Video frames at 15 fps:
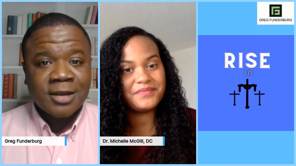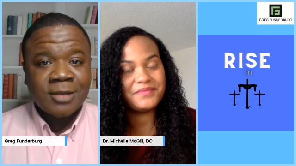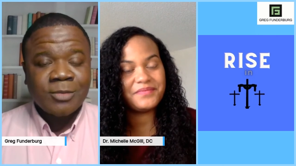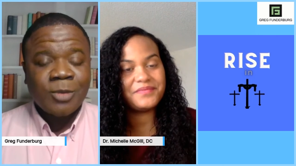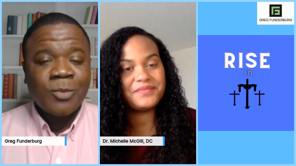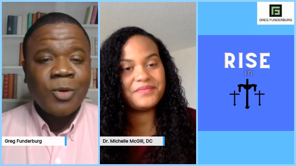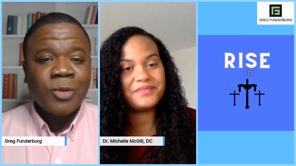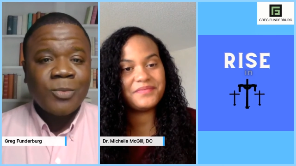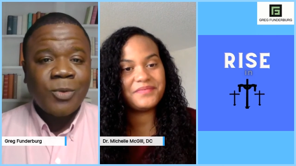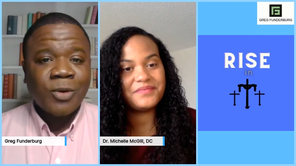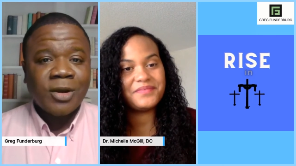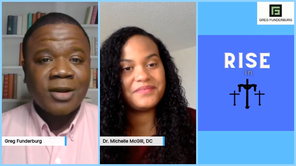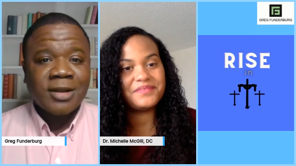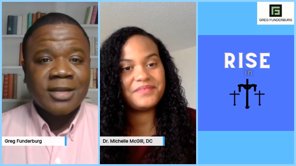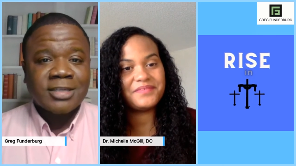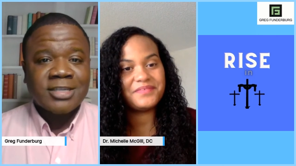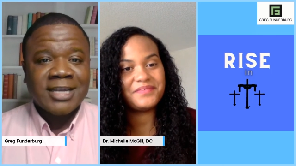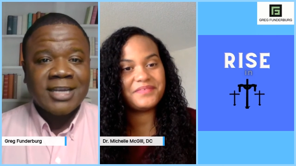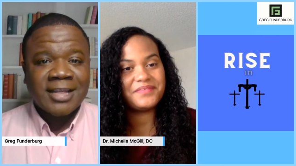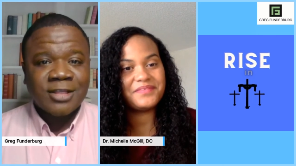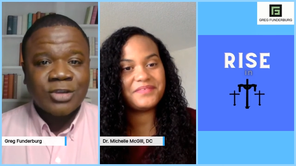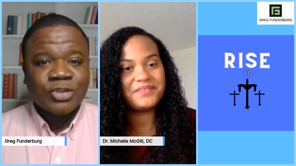Speaker 1: but more importantly, to get
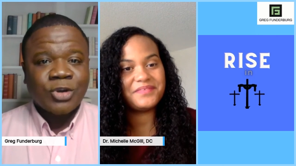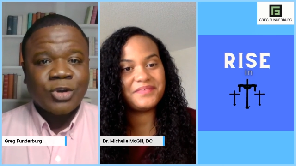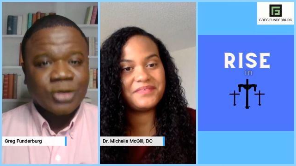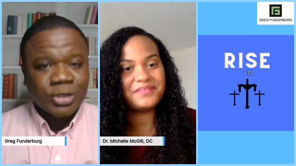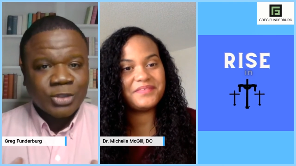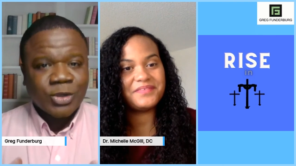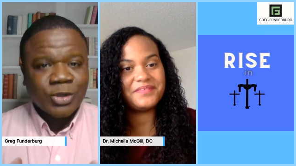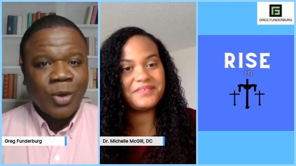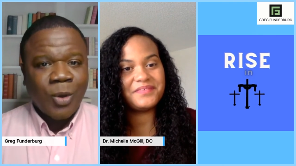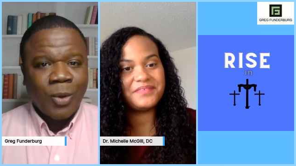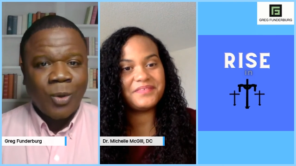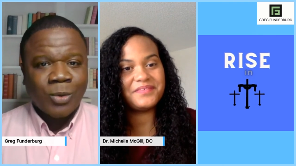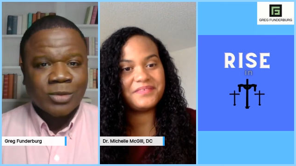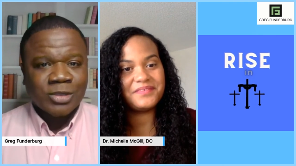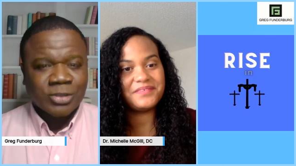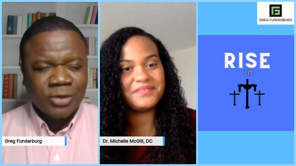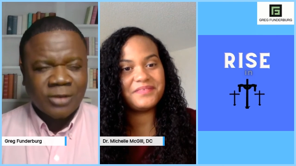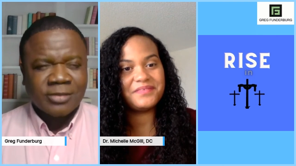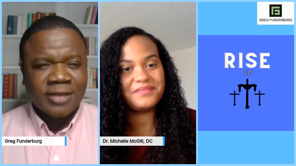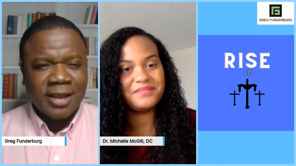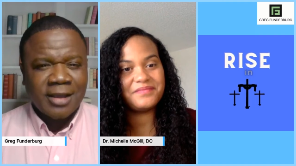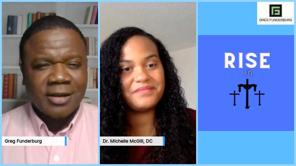the church as a whole to start
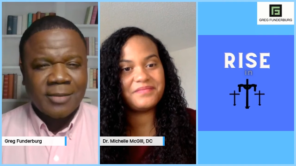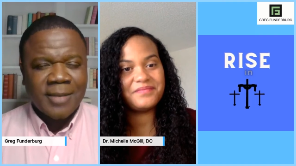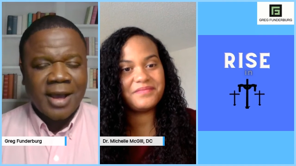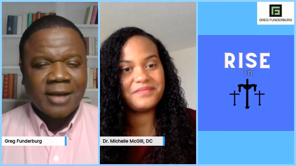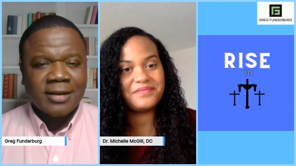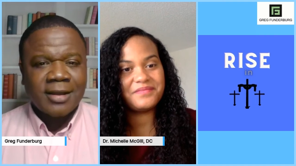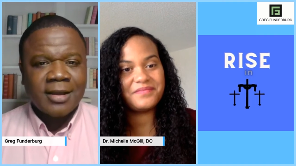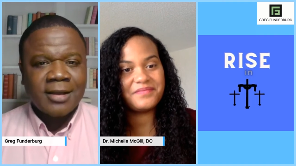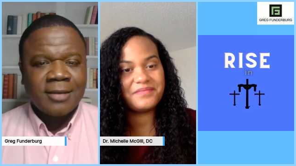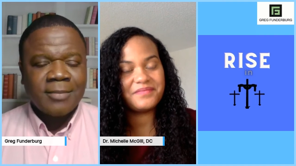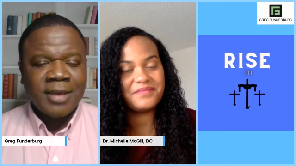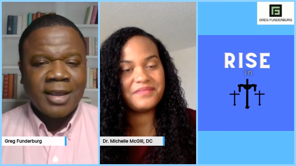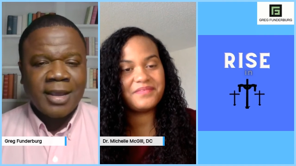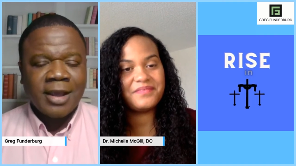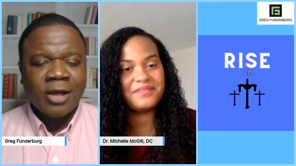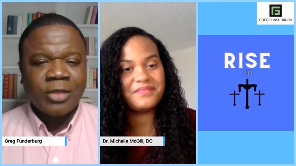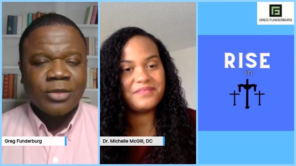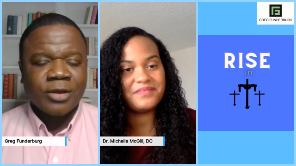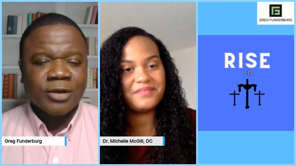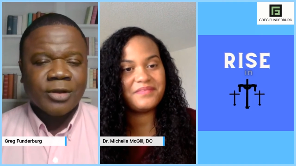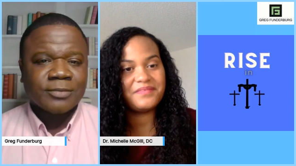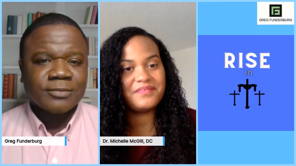thinking about being
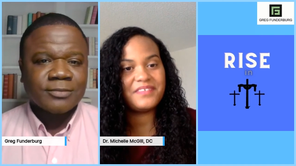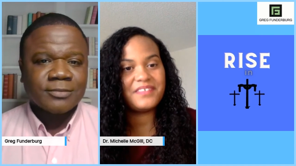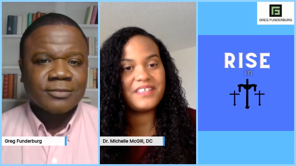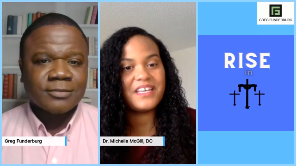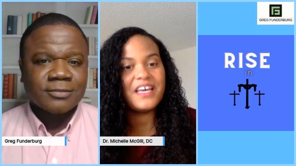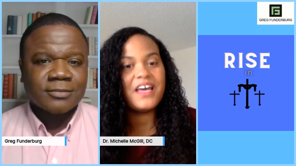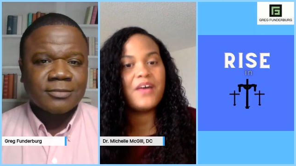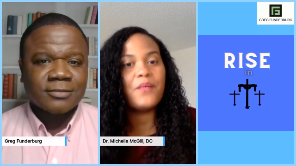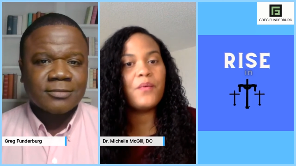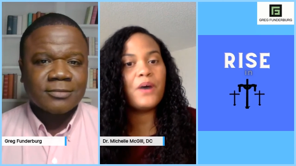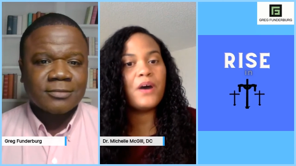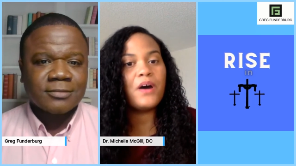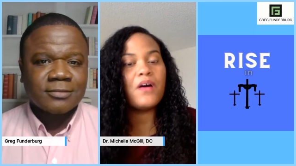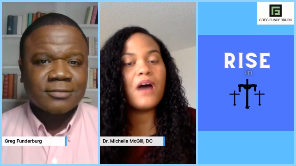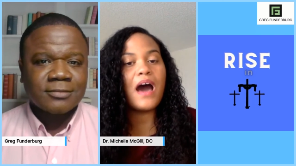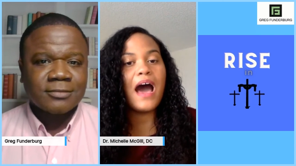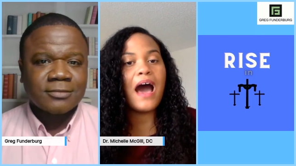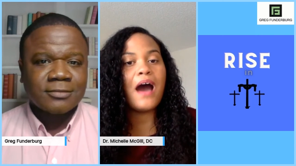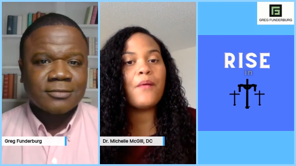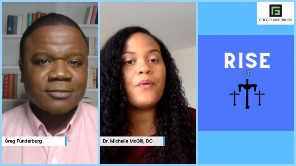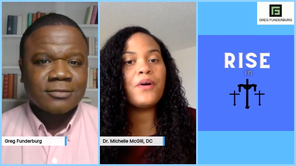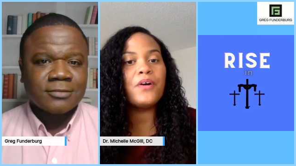healthier?
Speaker 2: Well,
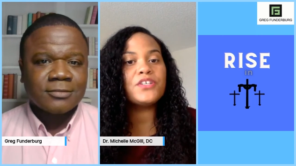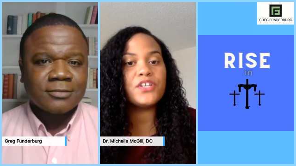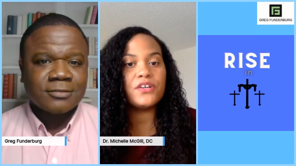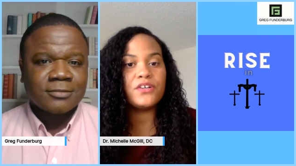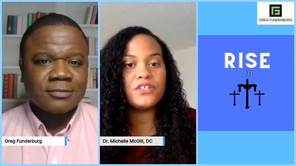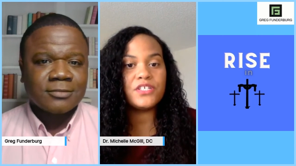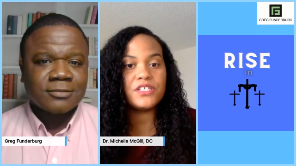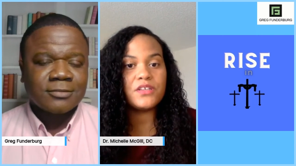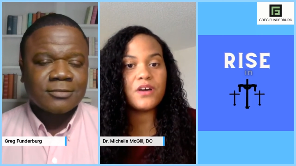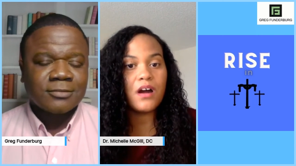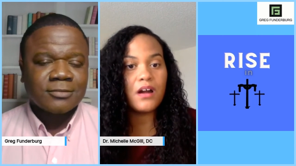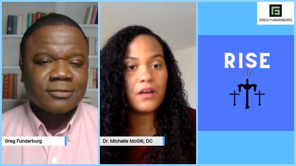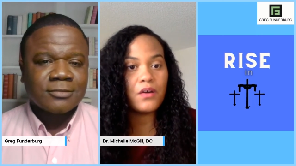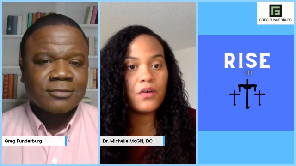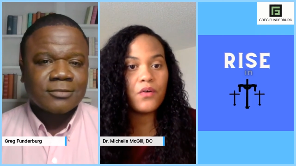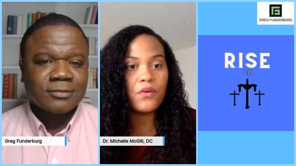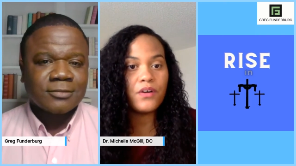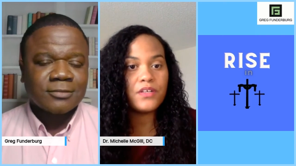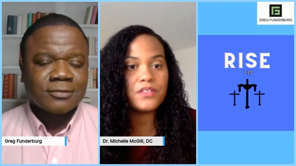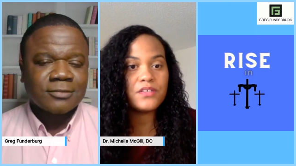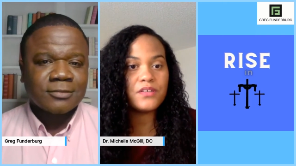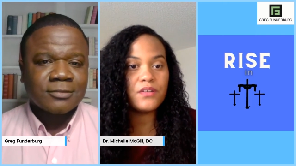our churches are the
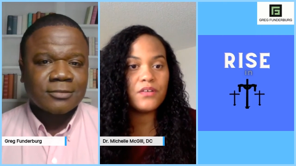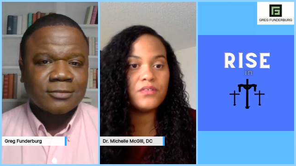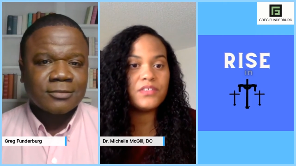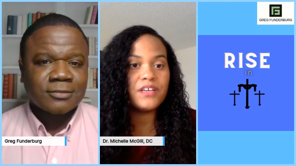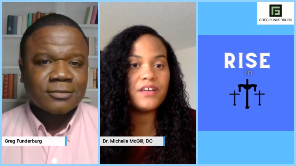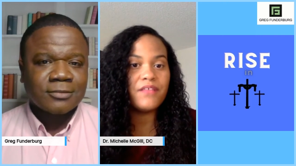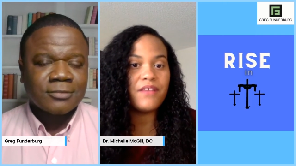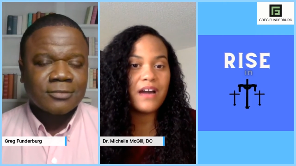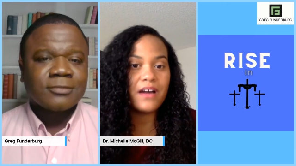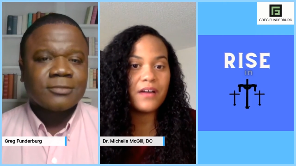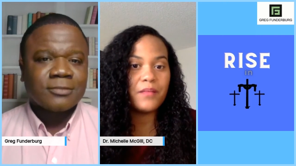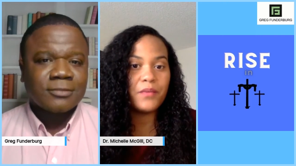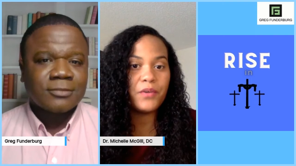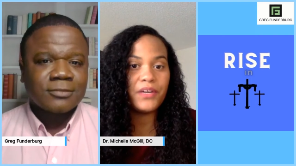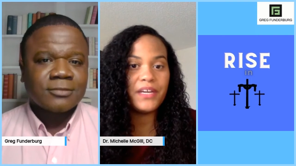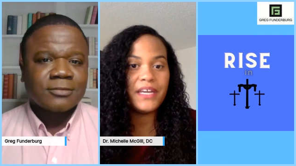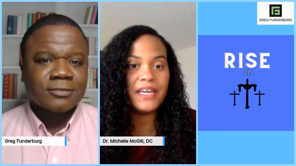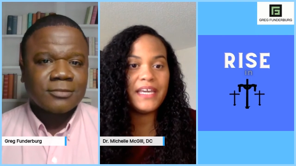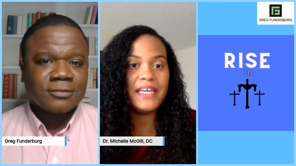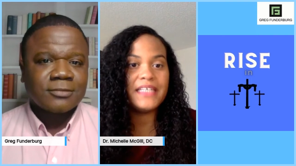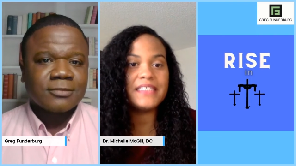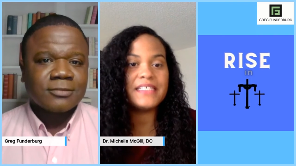cornerstones of our
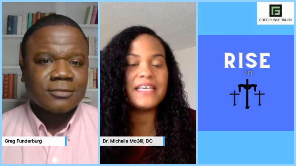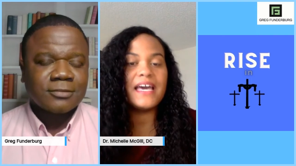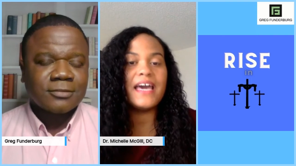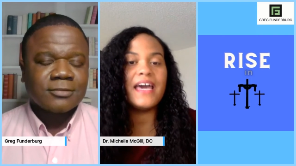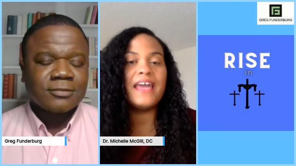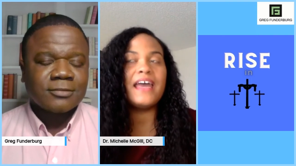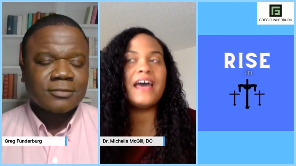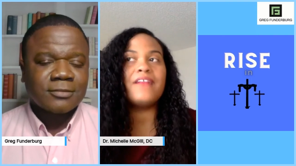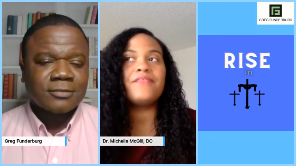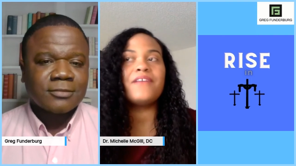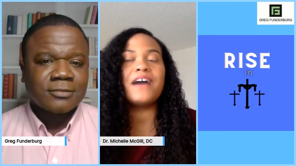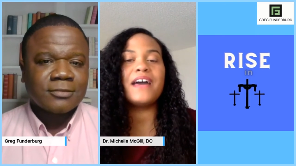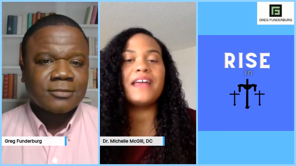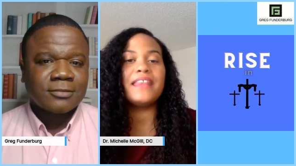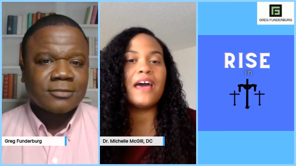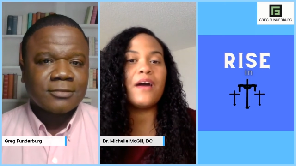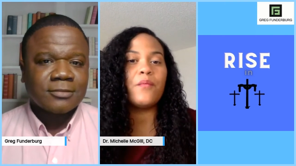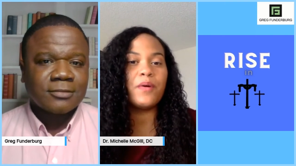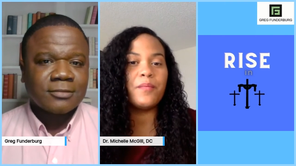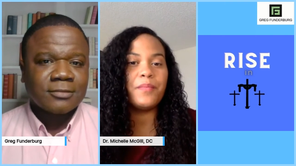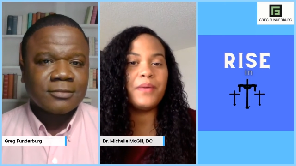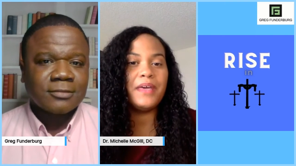communities. And I find that
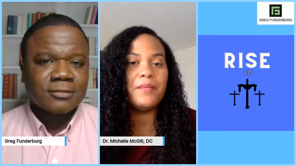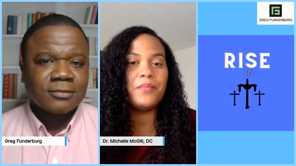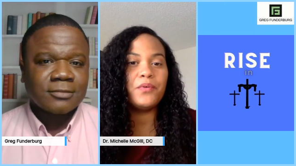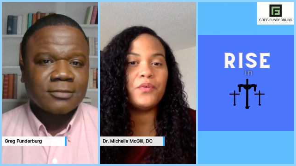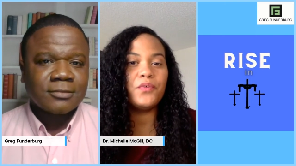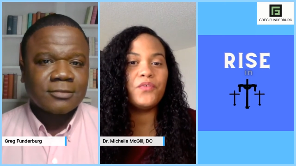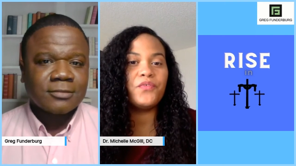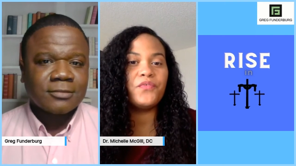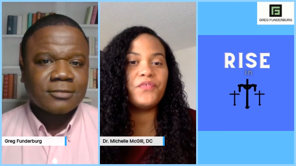when people